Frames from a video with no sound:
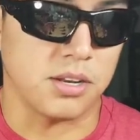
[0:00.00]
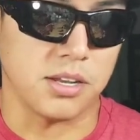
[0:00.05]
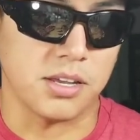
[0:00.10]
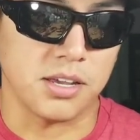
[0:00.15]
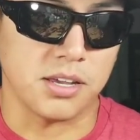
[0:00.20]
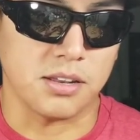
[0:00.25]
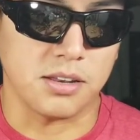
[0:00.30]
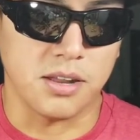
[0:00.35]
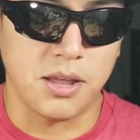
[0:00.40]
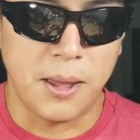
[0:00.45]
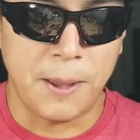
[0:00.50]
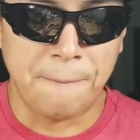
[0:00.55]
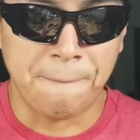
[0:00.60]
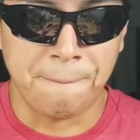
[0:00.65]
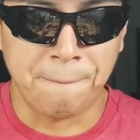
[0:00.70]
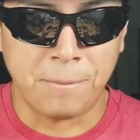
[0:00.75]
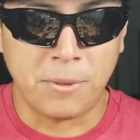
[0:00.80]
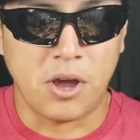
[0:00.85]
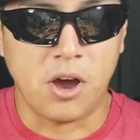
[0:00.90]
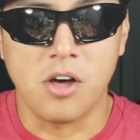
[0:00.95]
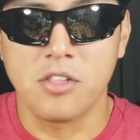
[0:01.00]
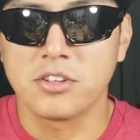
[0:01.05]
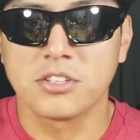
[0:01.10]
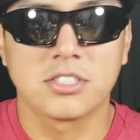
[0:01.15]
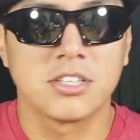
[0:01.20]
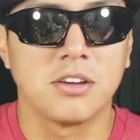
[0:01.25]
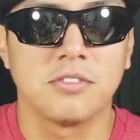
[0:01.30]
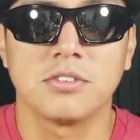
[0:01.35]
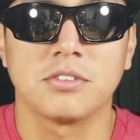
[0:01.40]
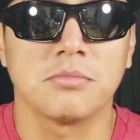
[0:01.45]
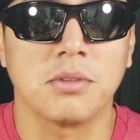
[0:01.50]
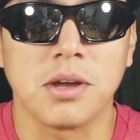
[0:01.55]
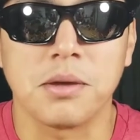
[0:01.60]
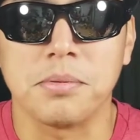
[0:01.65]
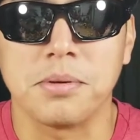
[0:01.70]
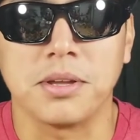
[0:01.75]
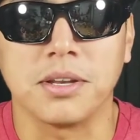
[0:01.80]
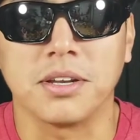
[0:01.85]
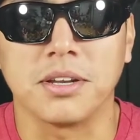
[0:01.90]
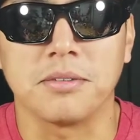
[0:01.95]
Again, all this stuff is my
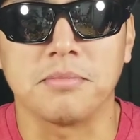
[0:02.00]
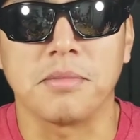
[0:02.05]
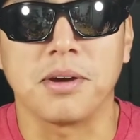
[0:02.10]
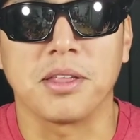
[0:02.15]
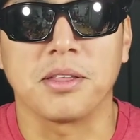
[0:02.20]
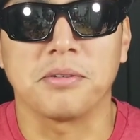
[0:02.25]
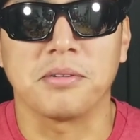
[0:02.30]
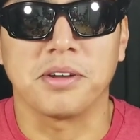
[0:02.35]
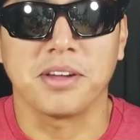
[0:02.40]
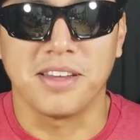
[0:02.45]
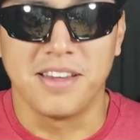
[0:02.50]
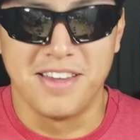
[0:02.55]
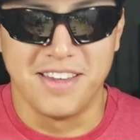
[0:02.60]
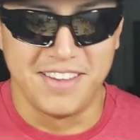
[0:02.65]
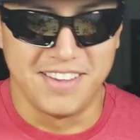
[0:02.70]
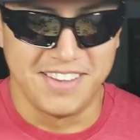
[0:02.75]
opinion, by the way.